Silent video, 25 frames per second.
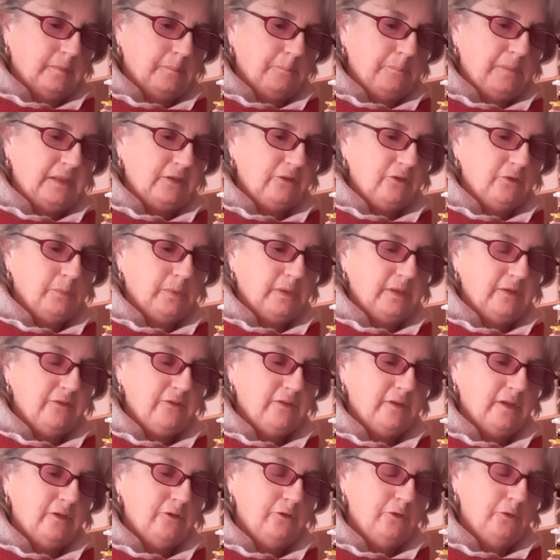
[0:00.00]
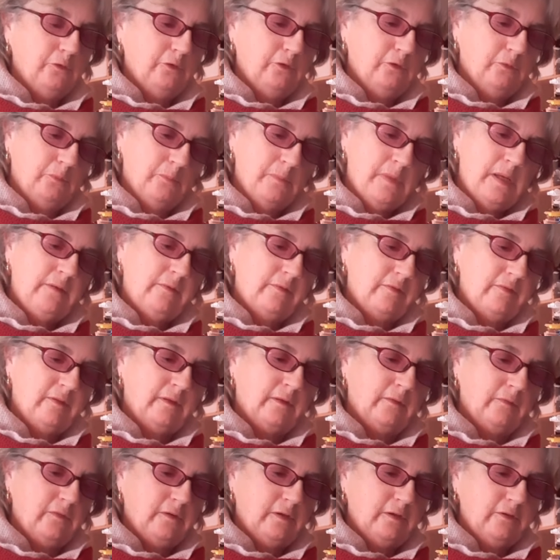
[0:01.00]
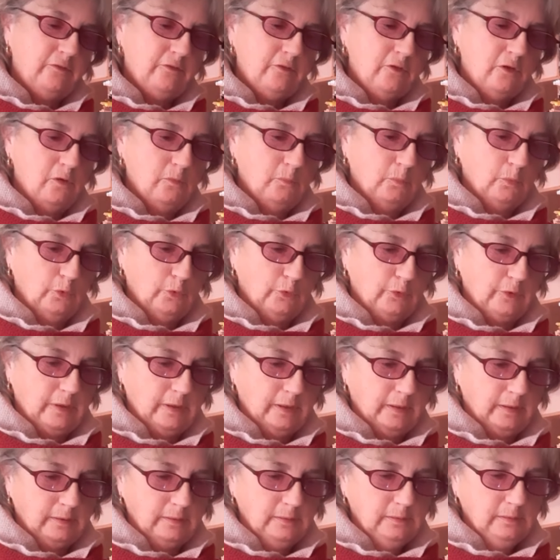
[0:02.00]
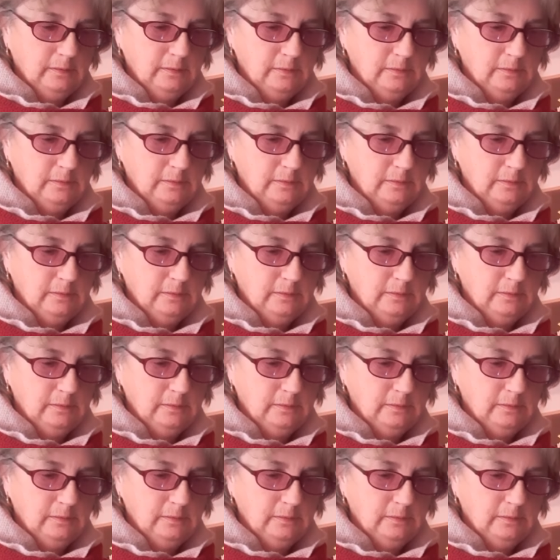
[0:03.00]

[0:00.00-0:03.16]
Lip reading: Back to what I said, you might think that it's not working.